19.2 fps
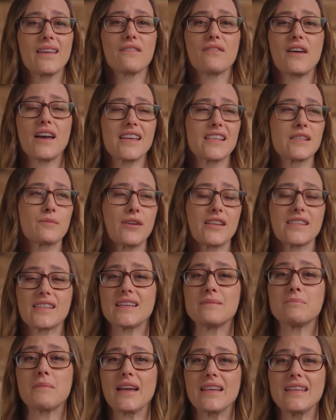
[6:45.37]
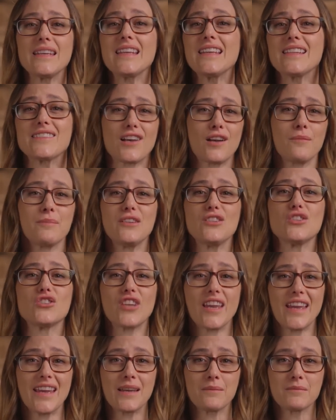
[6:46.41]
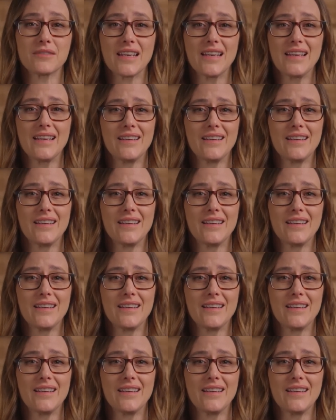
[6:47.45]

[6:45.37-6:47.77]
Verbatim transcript: if I express my needs, I'll be shamed.